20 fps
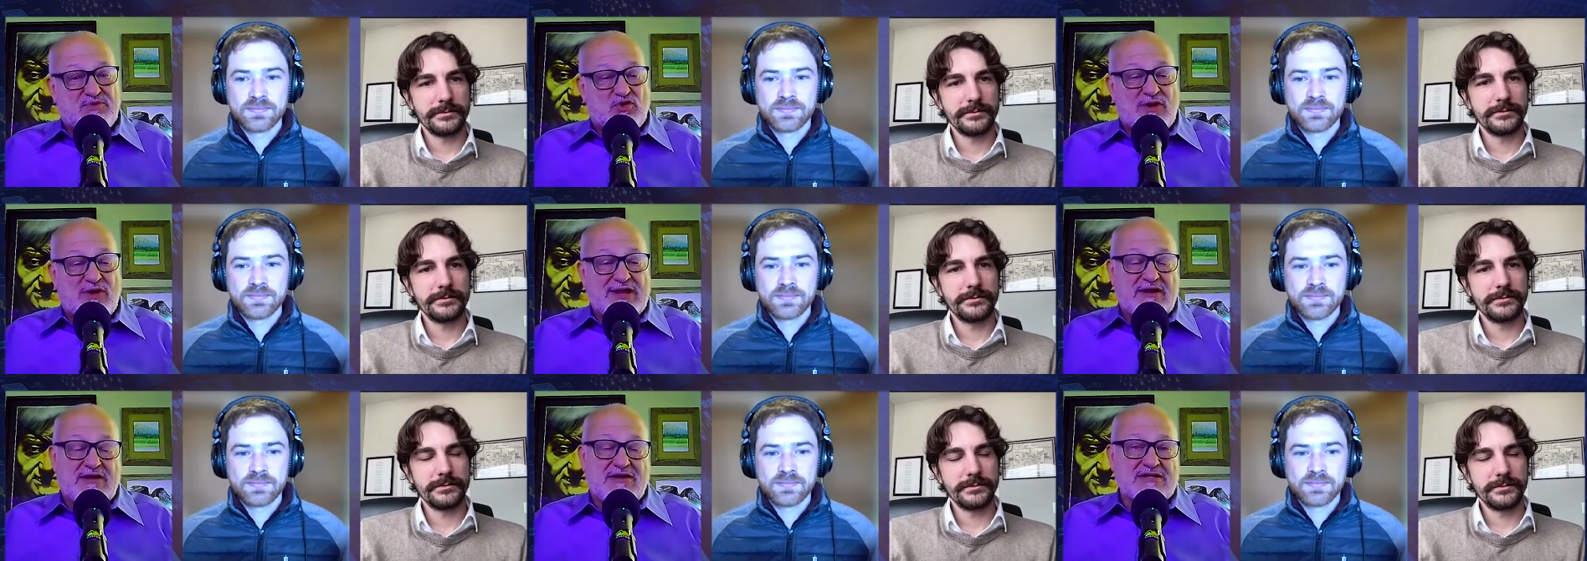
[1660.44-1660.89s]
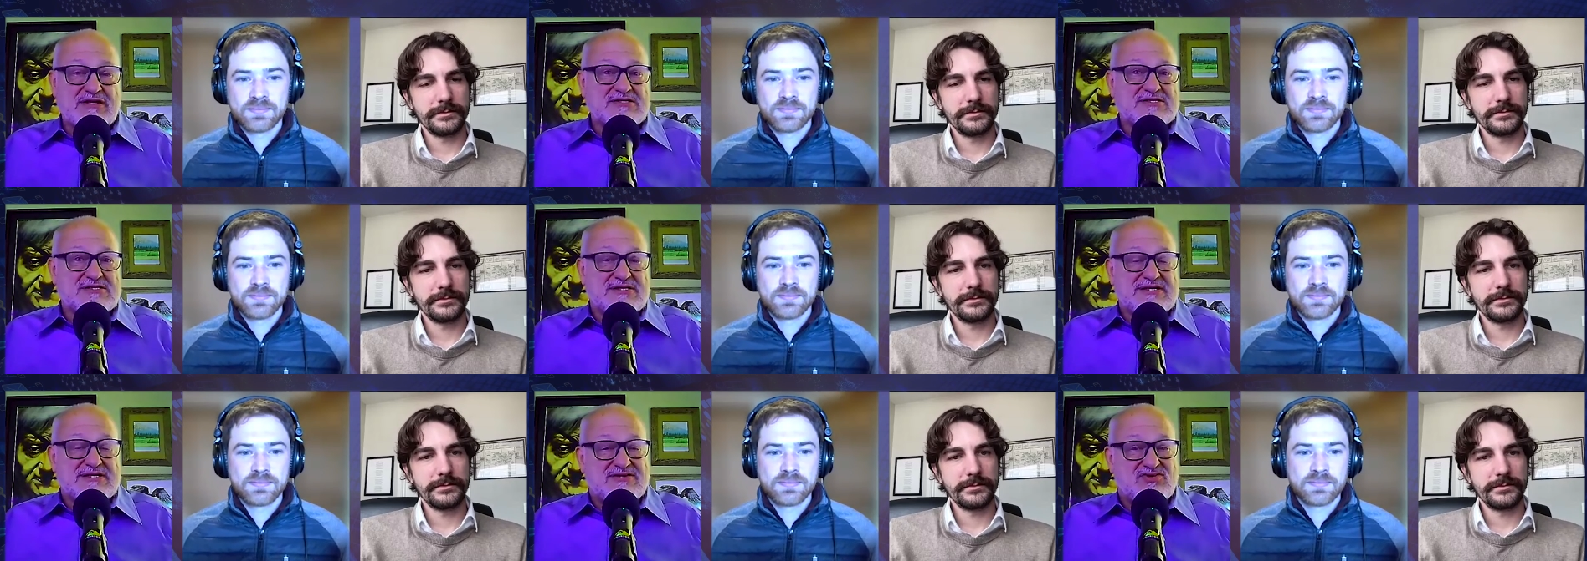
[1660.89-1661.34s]
Speaker 1: quite
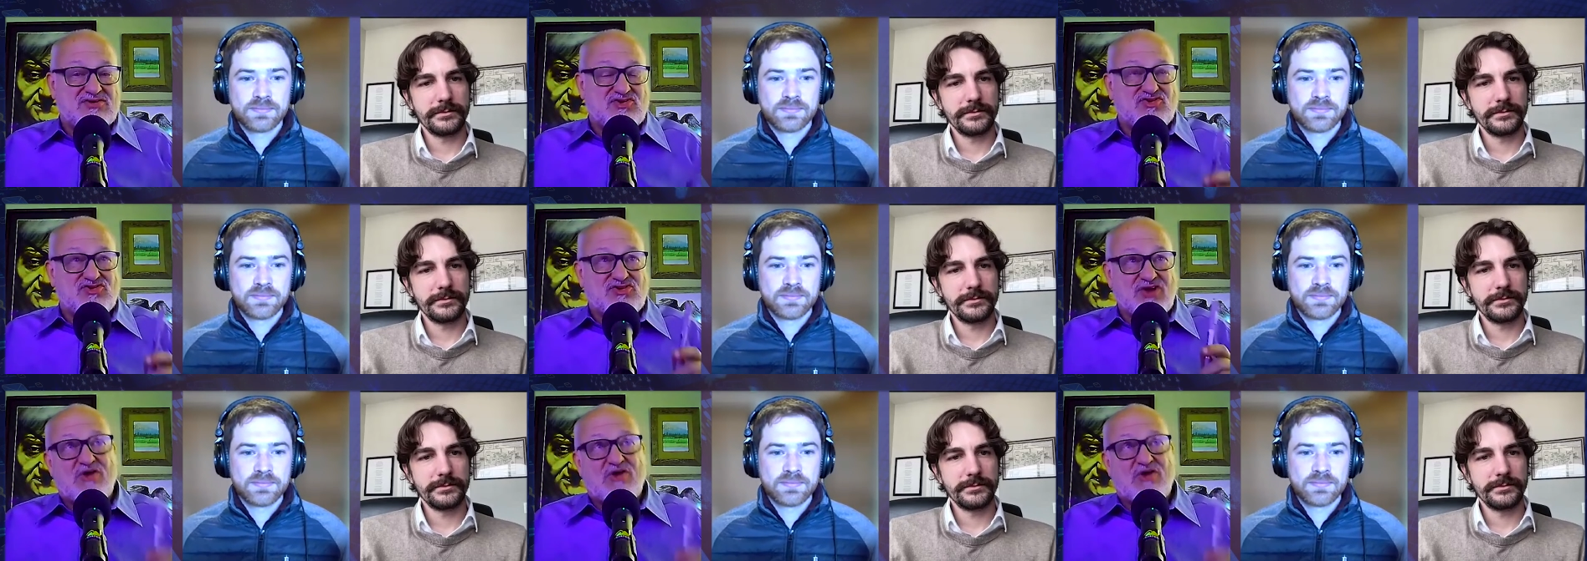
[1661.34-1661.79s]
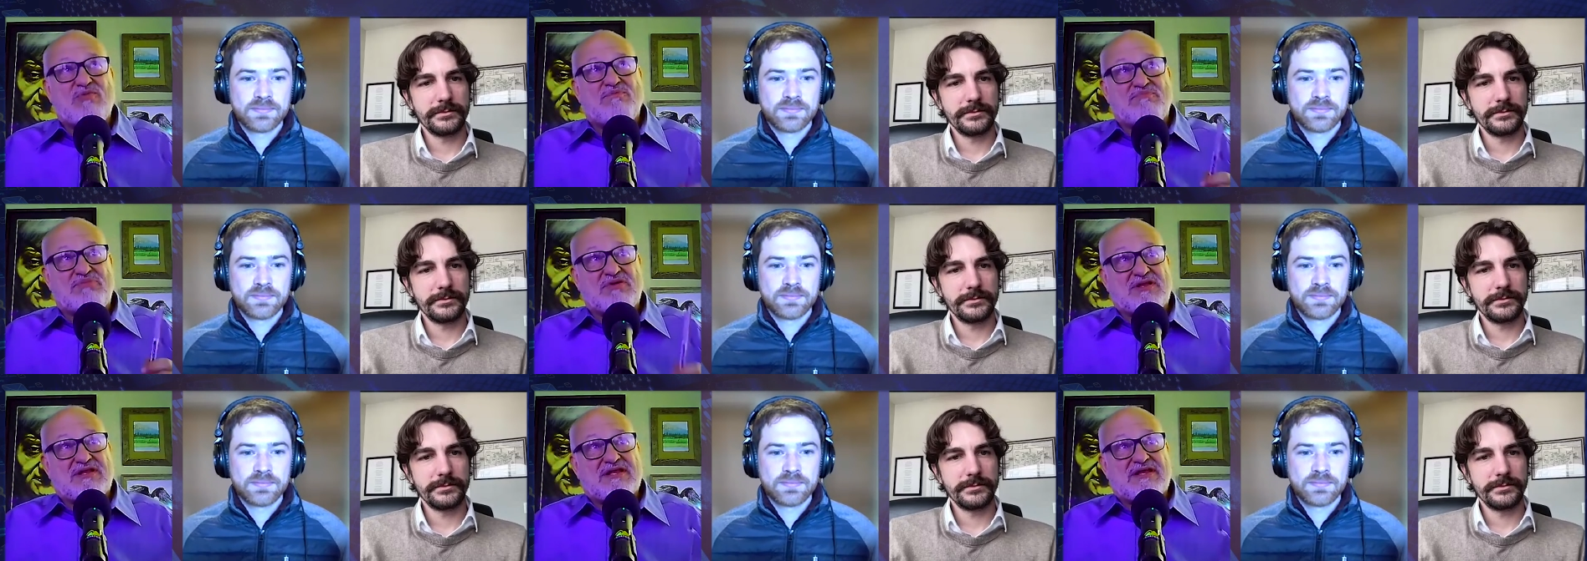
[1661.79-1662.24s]
honestly don't
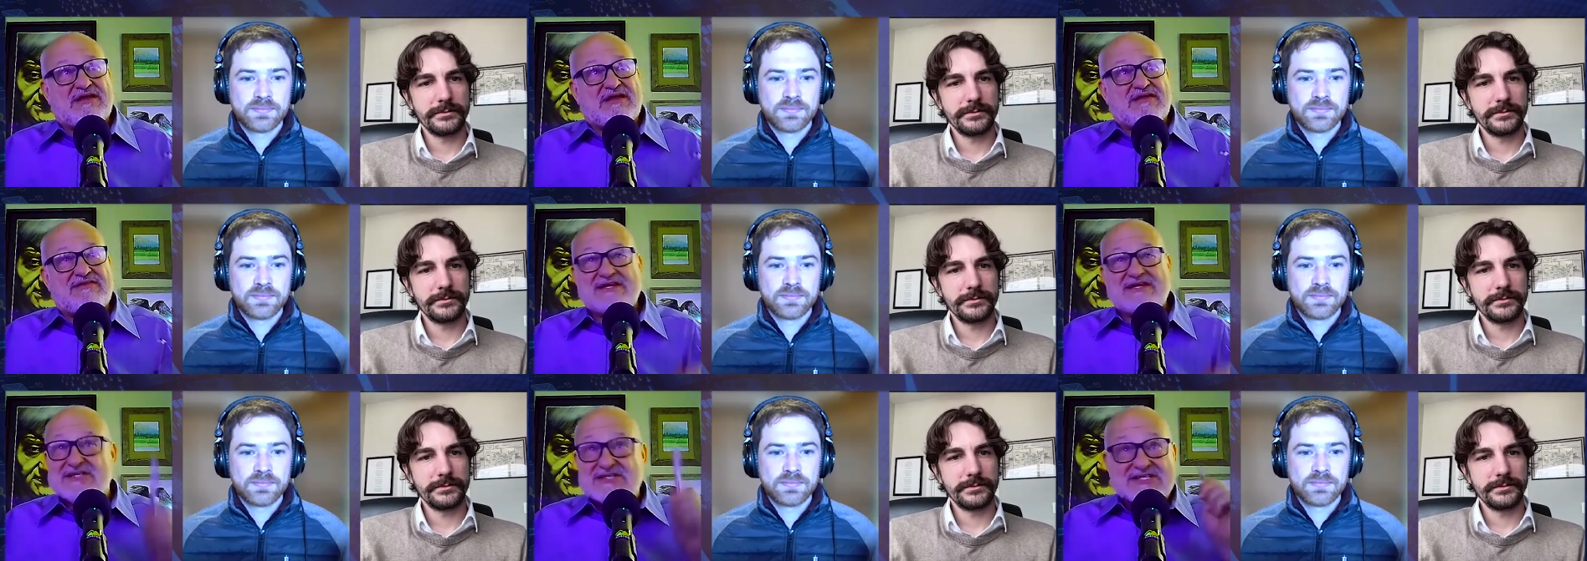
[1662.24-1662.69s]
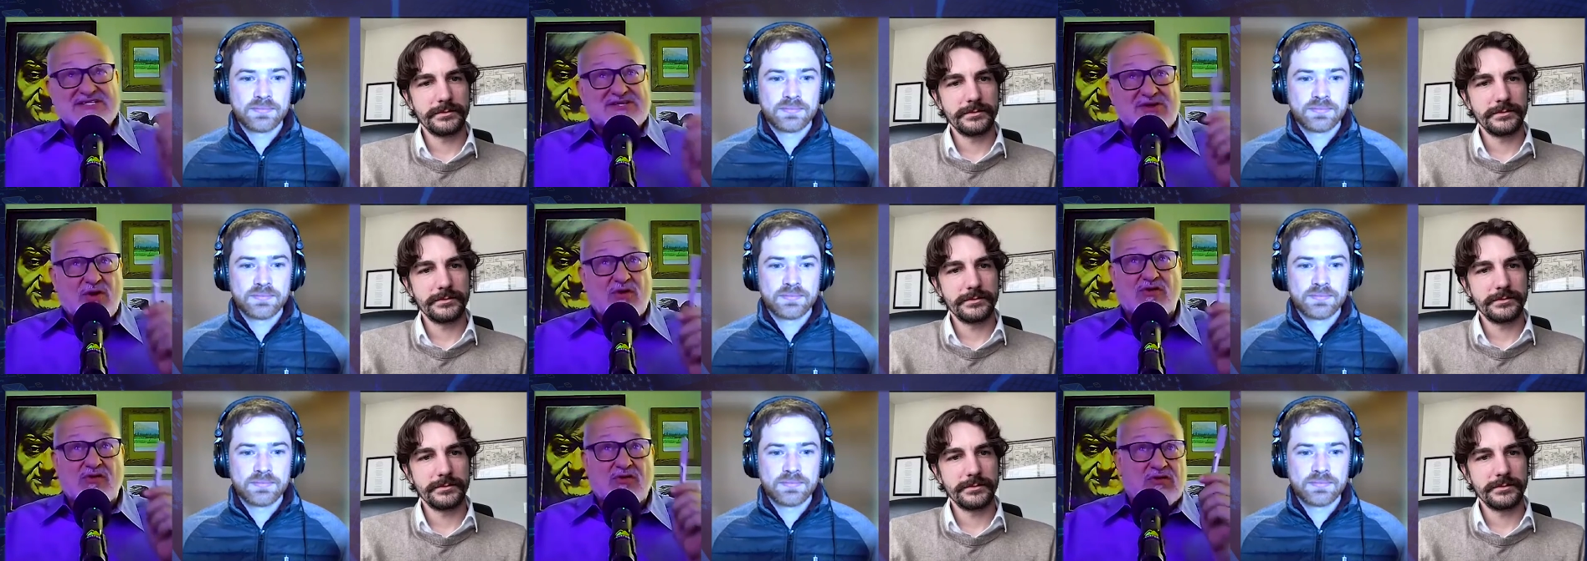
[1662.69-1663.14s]
believe this is
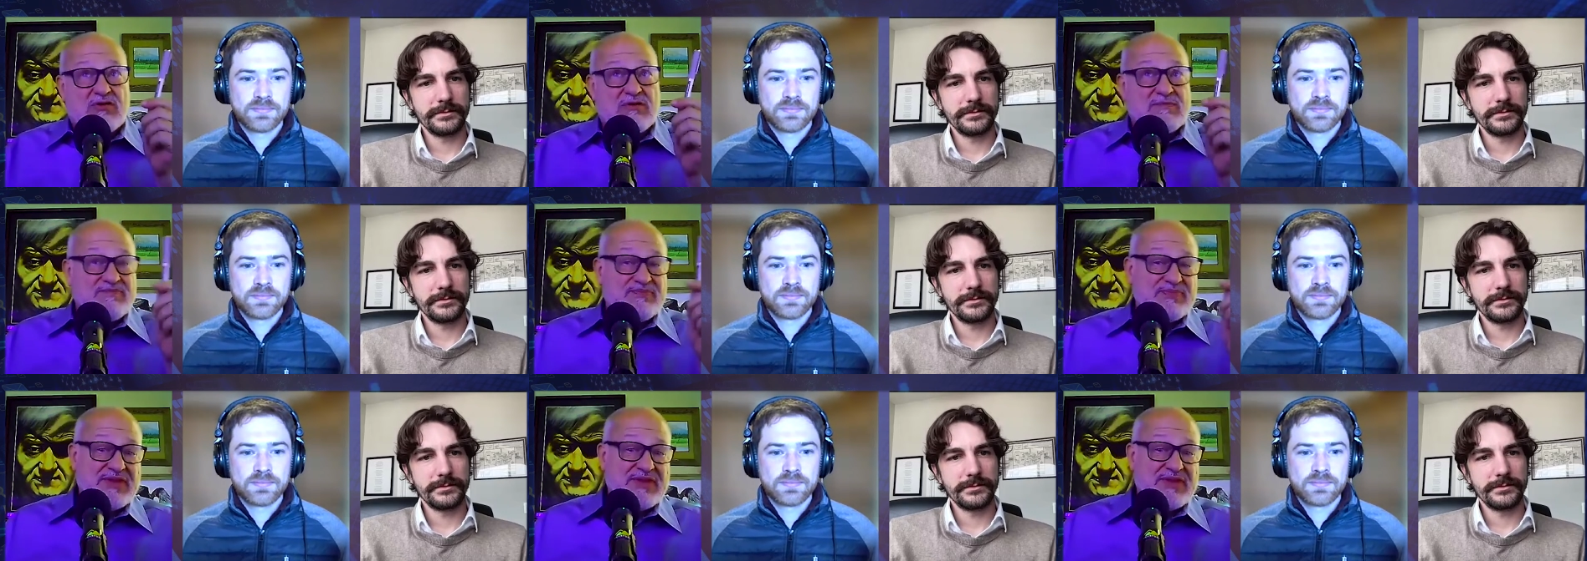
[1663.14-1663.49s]
so cool.